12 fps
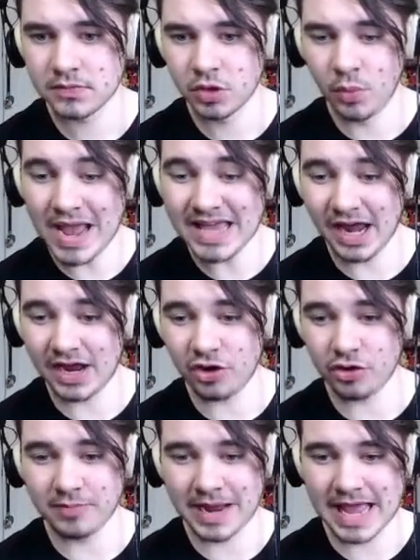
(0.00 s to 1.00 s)
Wait, I
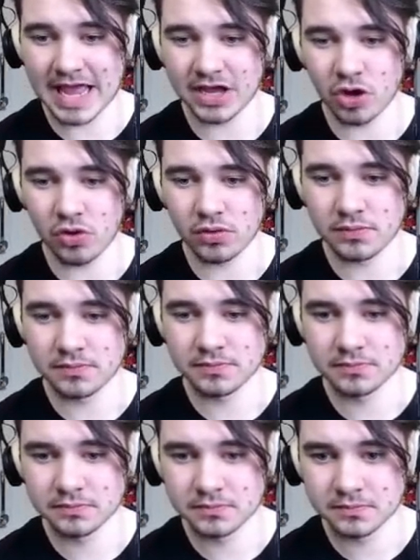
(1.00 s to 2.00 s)
hurt my ankle.
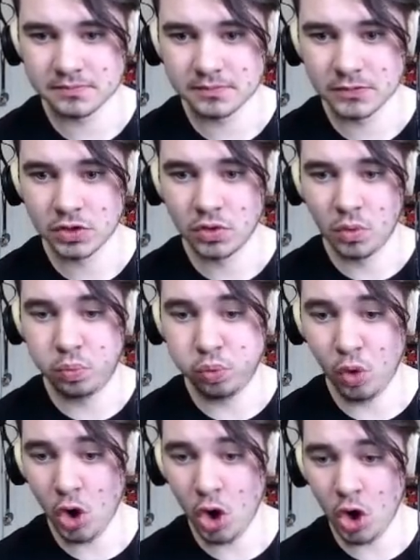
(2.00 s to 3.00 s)

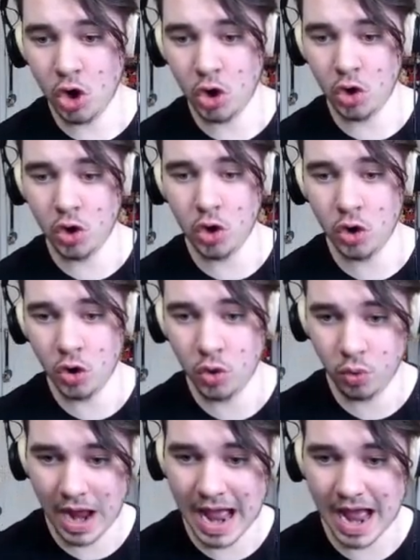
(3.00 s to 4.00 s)
Woo-hoo-hoo!
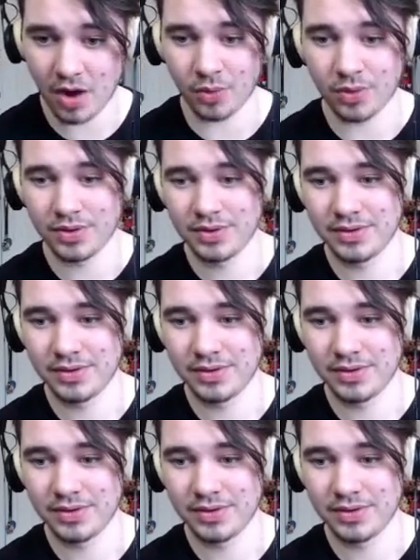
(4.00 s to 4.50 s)
Wow.